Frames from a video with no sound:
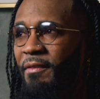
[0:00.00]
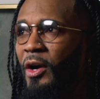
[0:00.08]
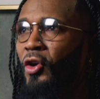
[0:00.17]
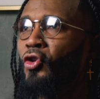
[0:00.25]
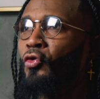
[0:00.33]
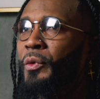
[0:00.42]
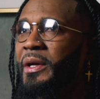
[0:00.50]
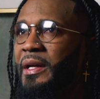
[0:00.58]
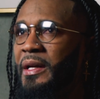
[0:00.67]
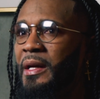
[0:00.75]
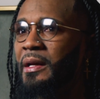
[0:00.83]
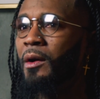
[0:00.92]

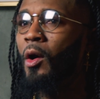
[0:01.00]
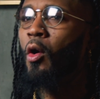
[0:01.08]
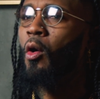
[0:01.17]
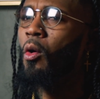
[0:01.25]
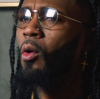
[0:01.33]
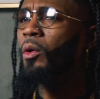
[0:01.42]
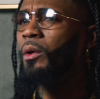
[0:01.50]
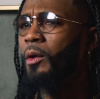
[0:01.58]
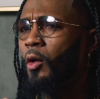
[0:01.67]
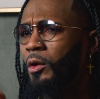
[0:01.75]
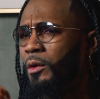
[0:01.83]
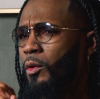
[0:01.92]
agreed
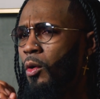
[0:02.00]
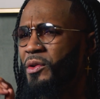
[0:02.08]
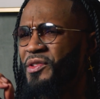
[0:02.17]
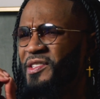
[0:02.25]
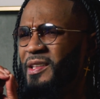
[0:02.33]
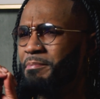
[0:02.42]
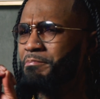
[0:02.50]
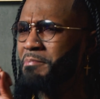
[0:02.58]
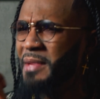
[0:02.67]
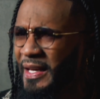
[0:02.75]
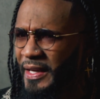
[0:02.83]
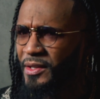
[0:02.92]
or
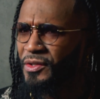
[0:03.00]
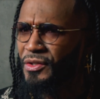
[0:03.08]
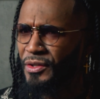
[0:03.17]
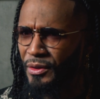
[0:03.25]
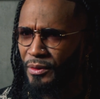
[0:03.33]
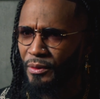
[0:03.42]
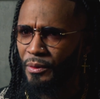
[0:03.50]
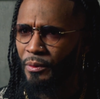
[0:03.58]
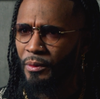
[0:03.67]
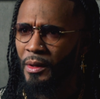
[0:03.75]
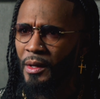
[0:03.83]
submitted to